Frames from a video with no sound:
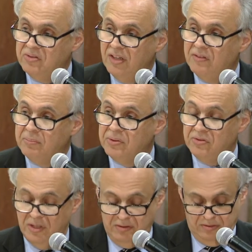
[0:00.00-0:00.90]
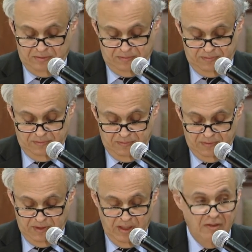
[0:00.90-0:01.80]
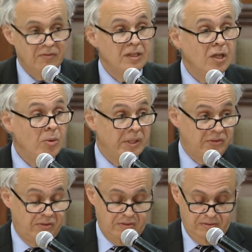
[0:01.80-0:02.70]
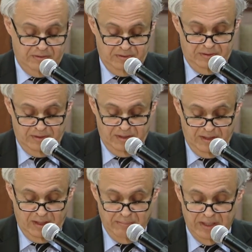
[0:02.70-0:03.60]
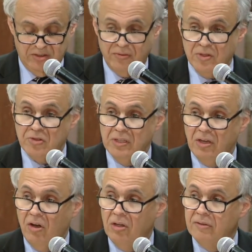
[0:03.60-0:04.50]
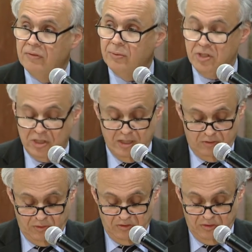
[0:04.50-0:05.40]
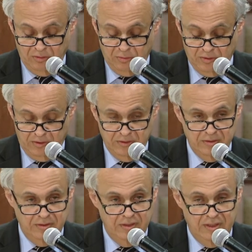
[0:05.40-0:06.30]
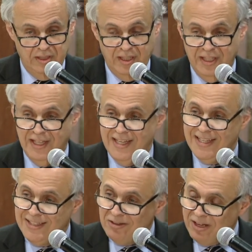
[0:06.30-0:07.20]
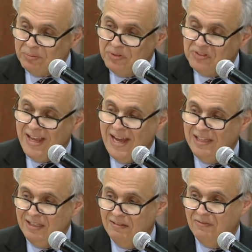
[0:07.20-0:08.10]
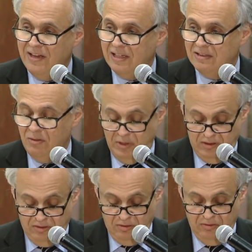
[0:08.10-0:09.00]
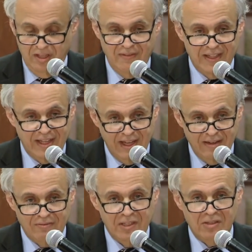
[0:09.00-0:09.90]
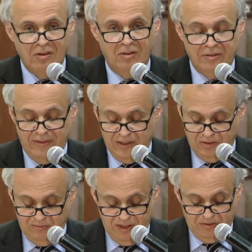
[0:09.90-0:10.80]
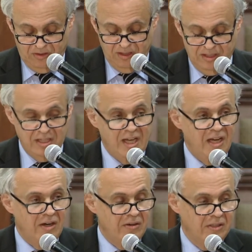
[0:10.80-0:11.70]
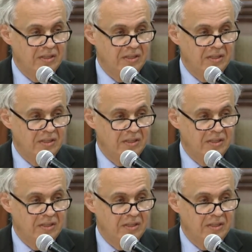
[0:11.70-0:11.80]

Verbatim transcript: 7%, the lowest amongst virtually all of the rich countries in the world. Notwithstanding the fact that we know that every dollar that's invested in care